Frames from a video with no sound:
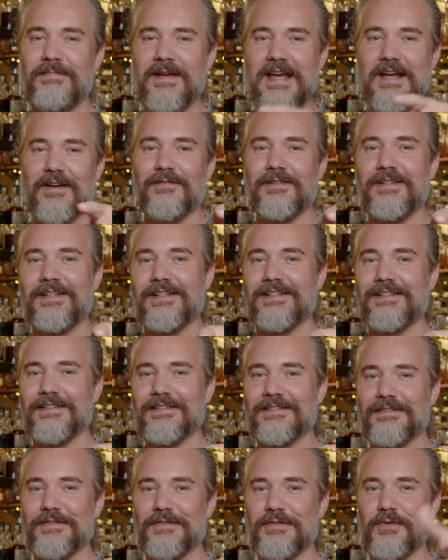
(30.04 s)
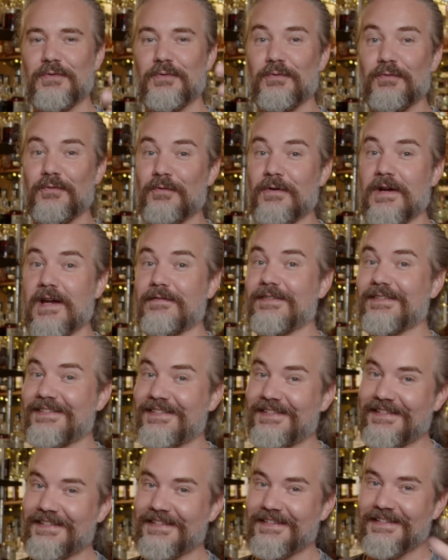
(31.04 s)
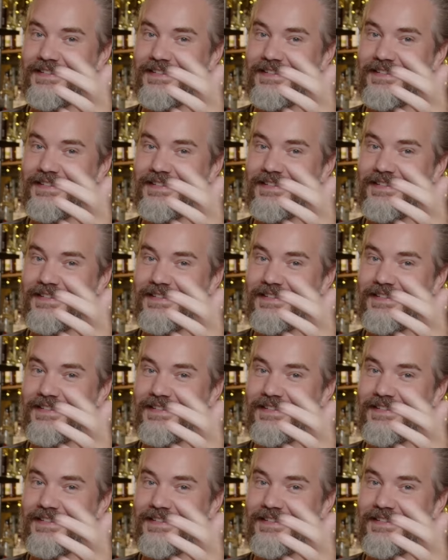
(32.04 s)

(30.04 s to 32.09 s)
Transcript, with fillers: back, Renita. Yeah, there you Revis. go. Revis. Yeah, yeah,